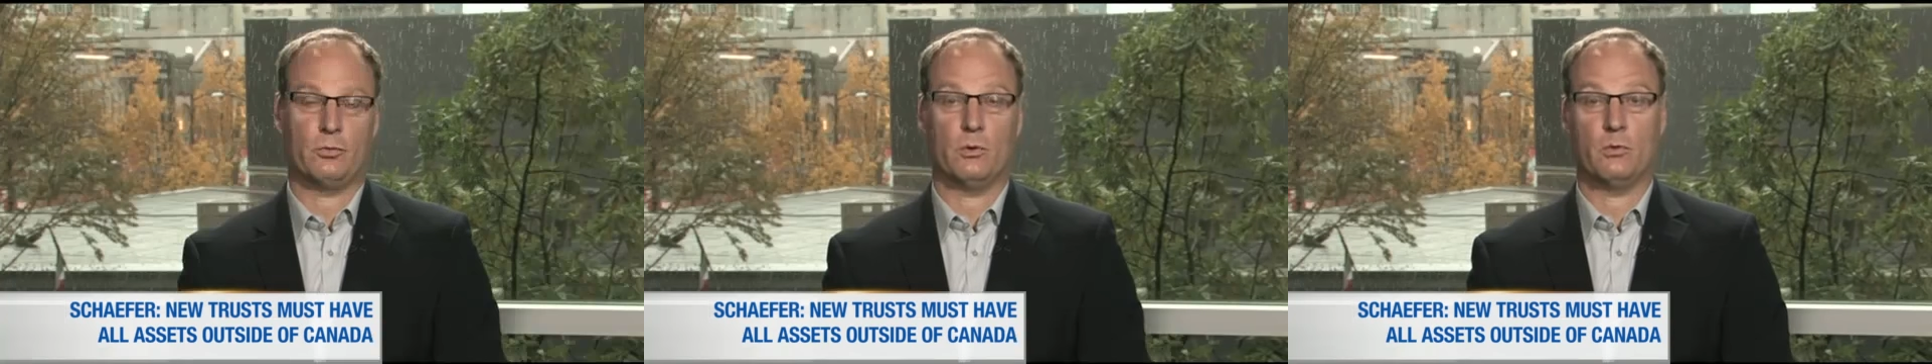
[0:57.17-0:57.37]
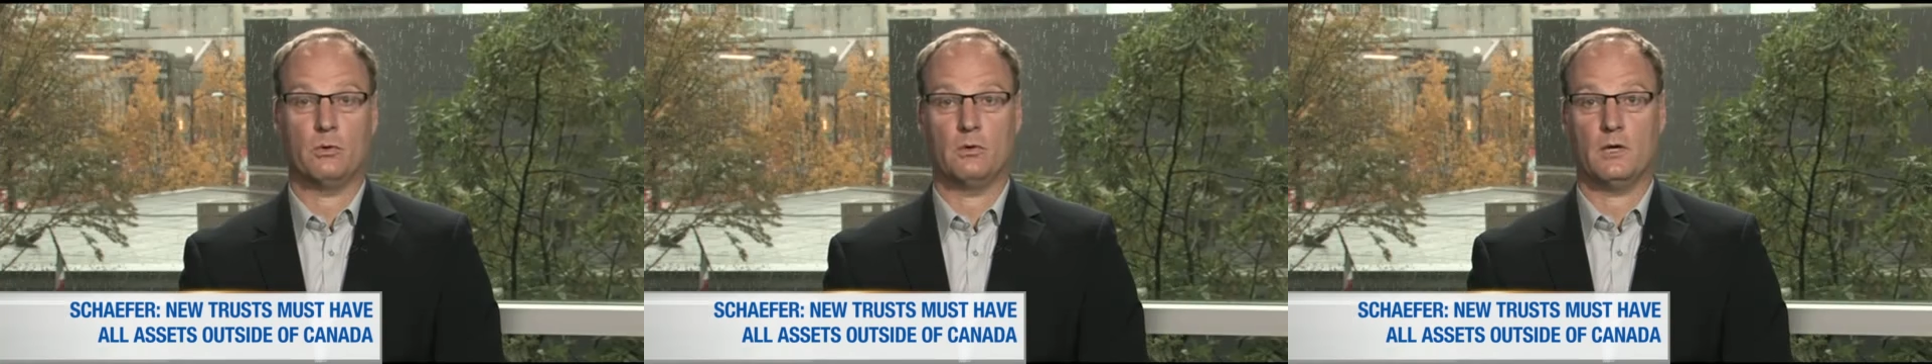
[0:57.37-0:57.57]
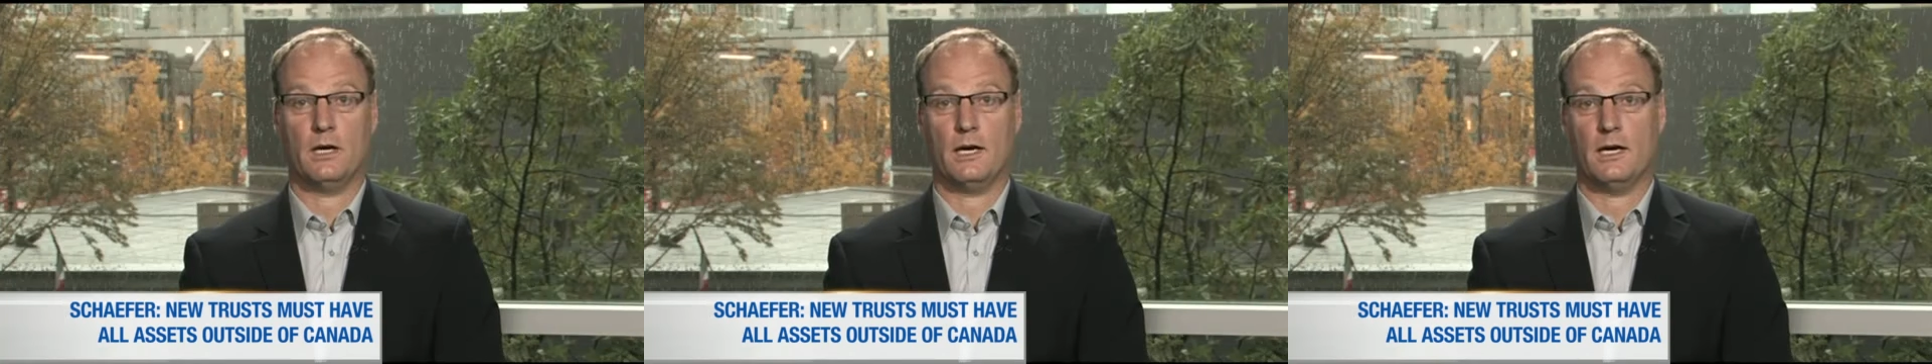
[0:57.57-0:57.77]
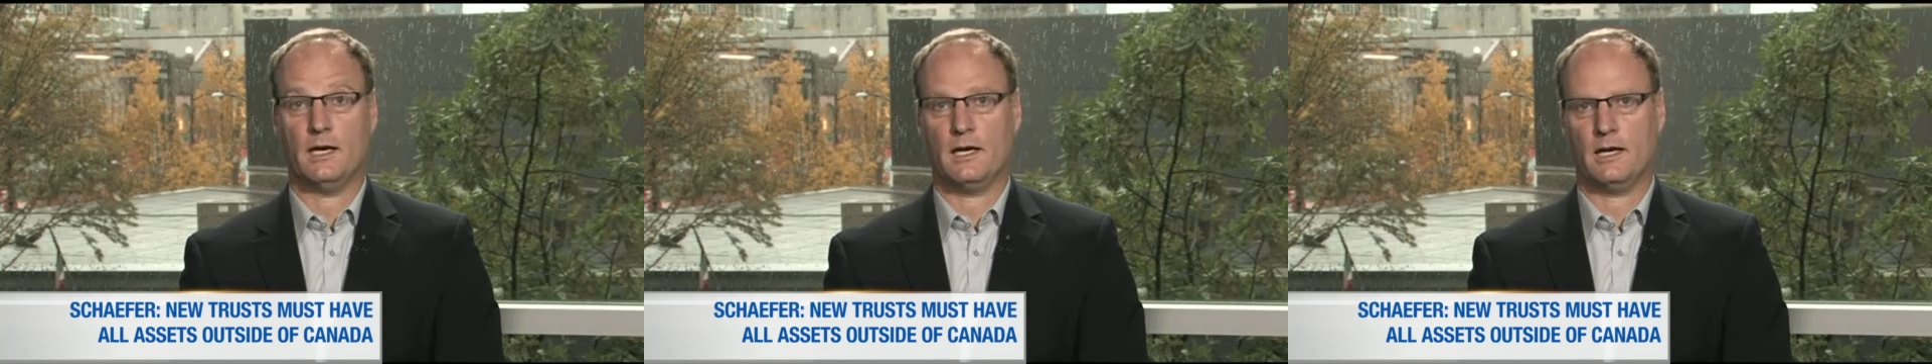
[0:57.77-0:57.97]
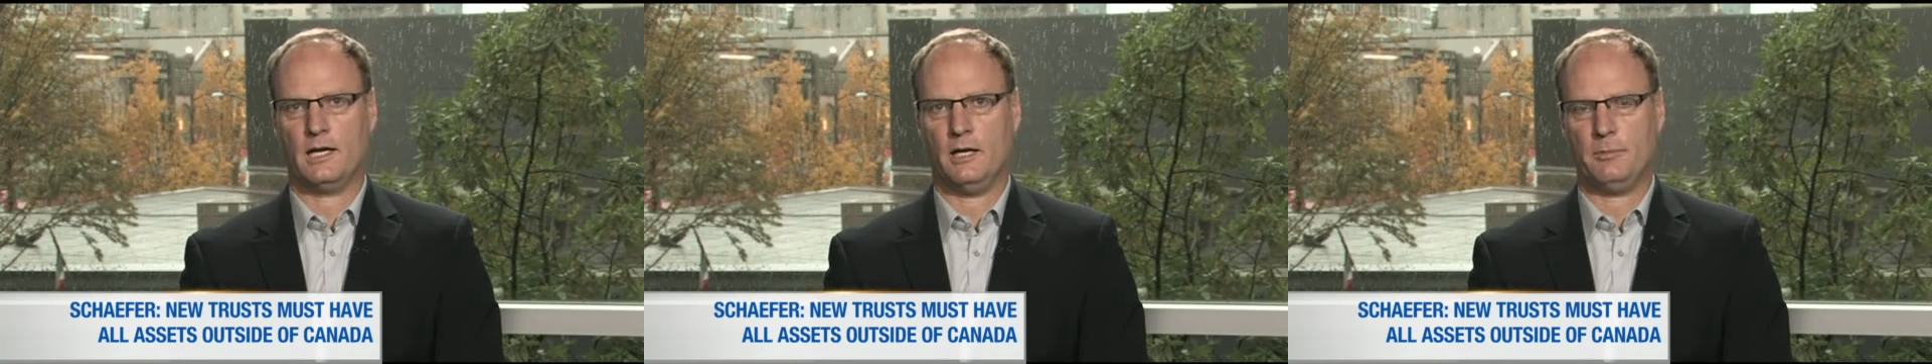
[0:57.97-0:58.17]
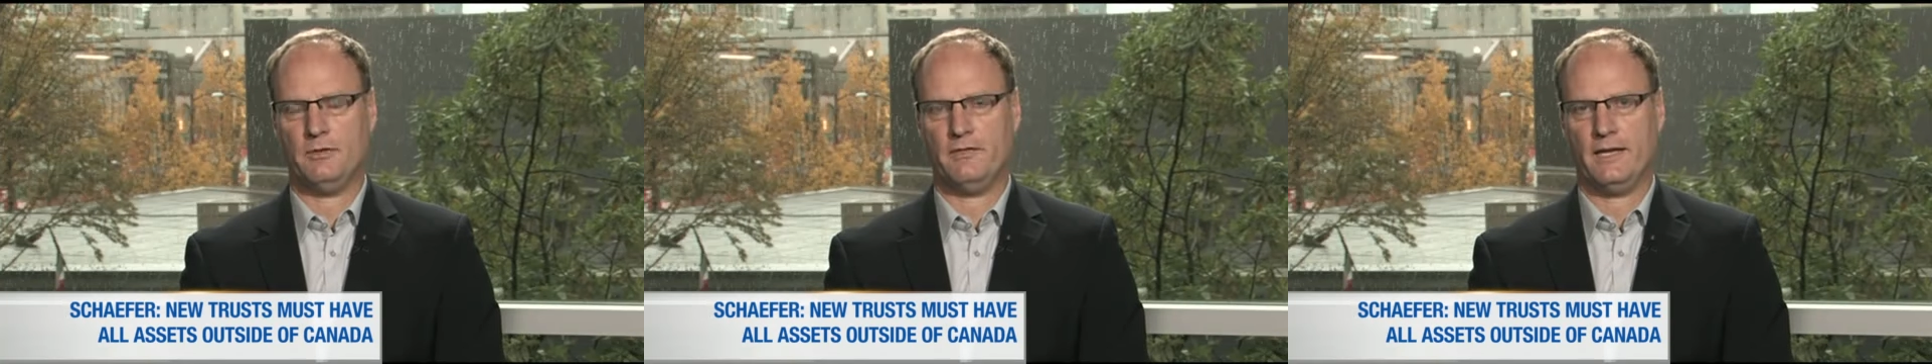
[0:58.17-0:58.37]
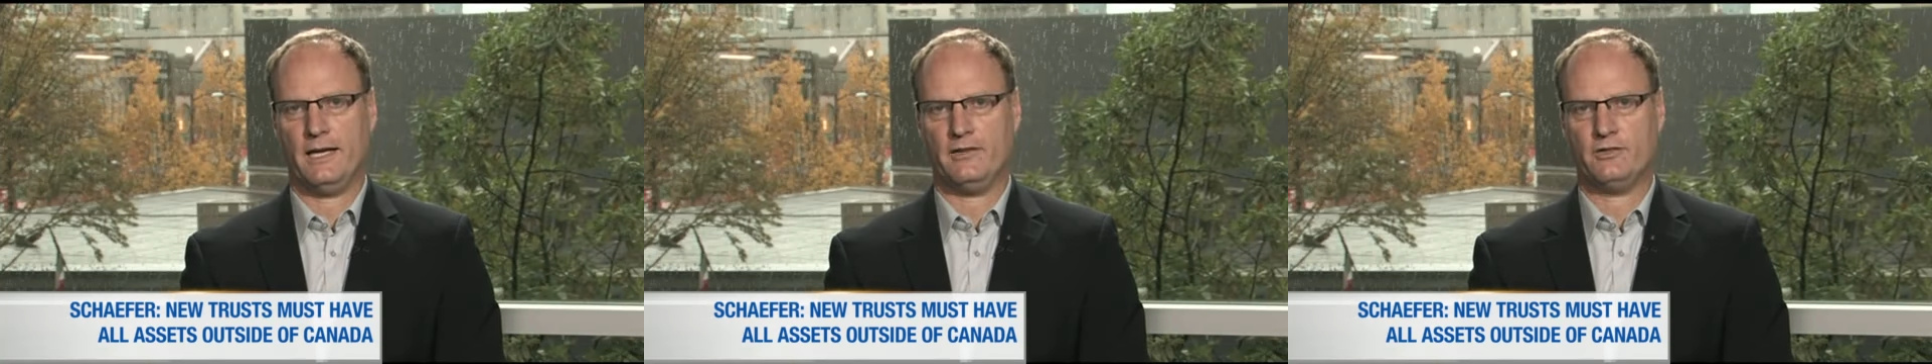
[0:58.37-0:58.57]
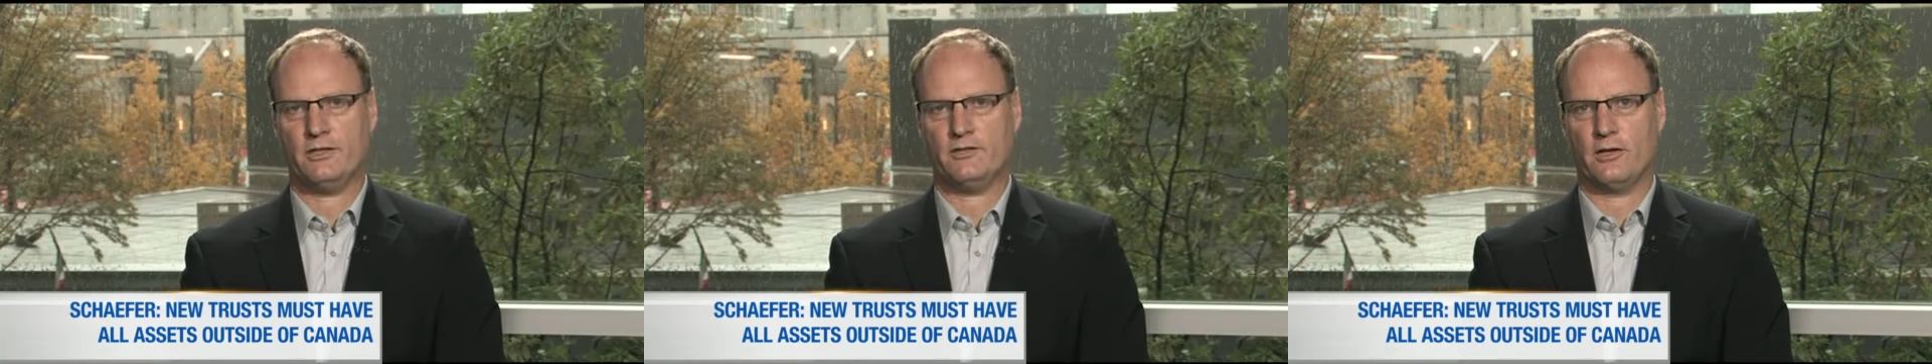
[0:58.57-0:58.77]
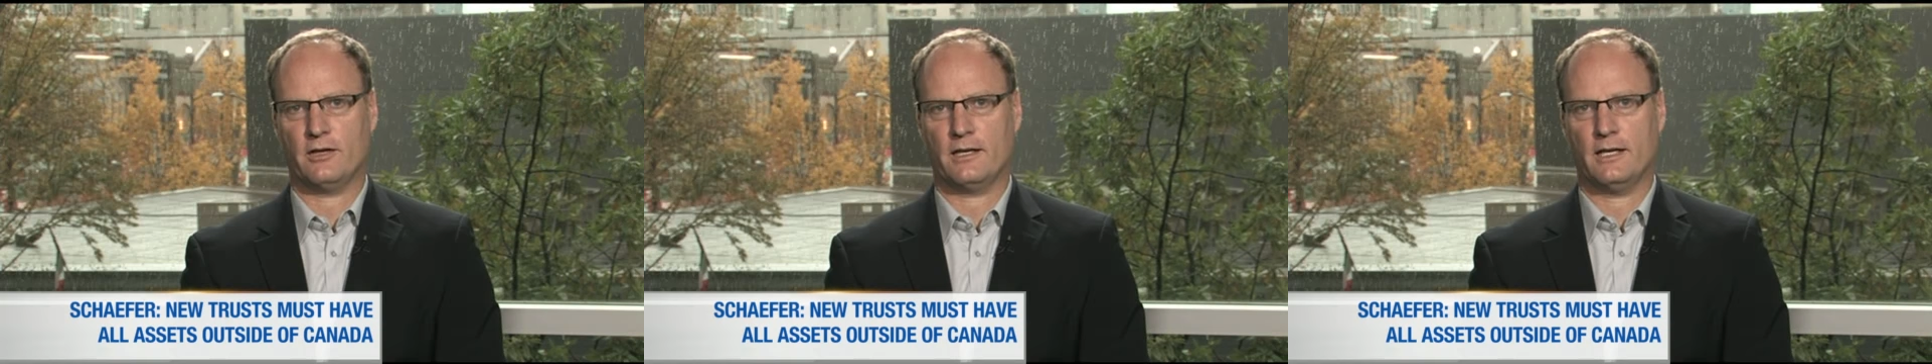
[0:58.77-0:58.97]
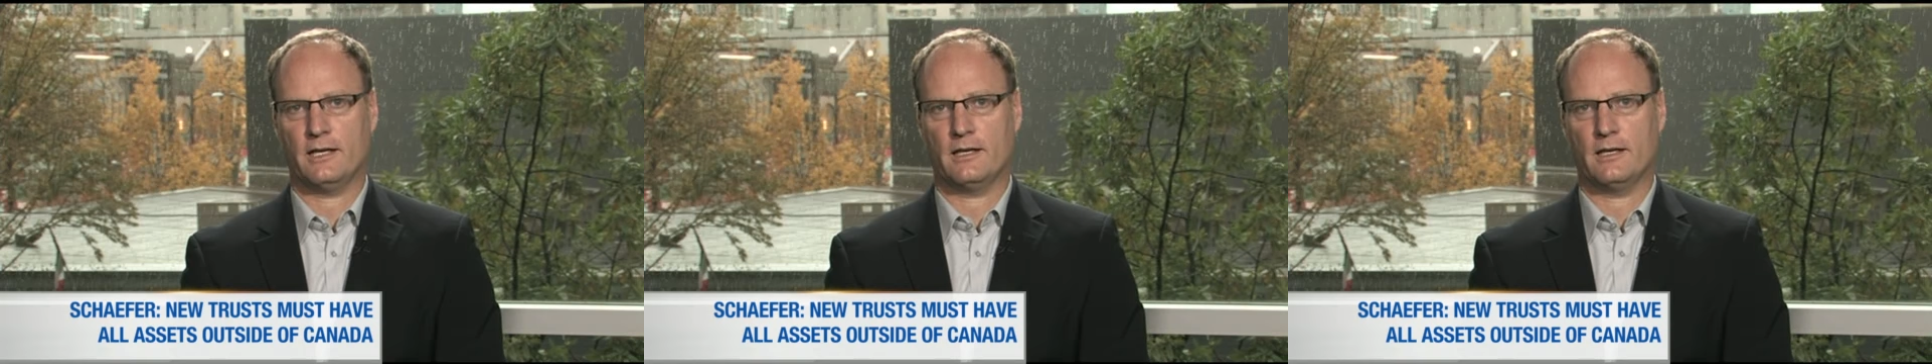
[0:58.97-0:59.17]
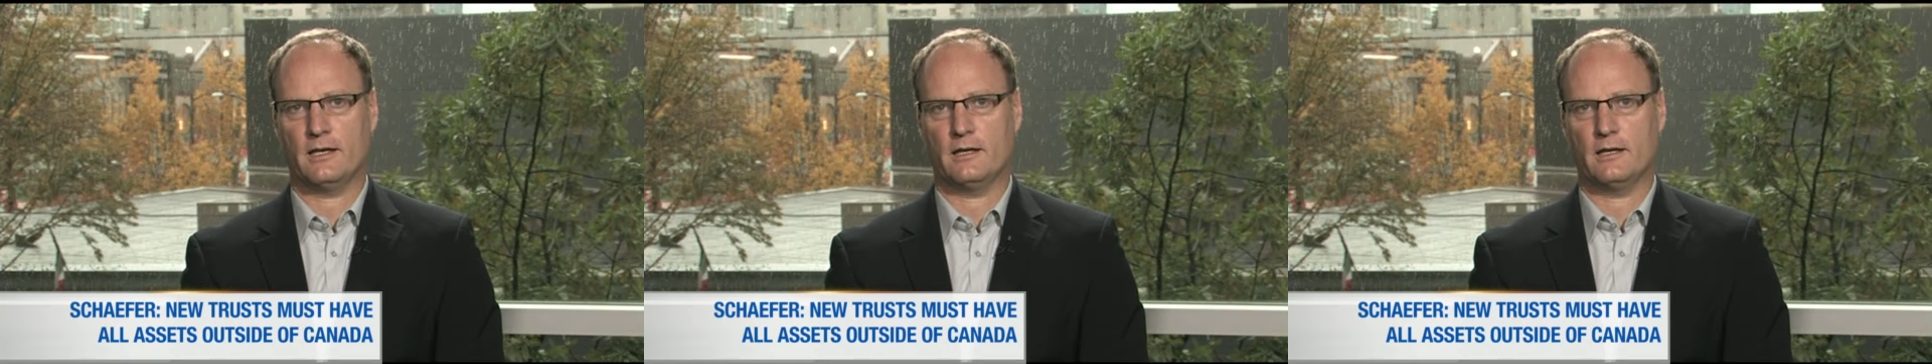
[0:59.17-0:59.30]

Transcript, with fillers: Well, a couple of the assets are getting,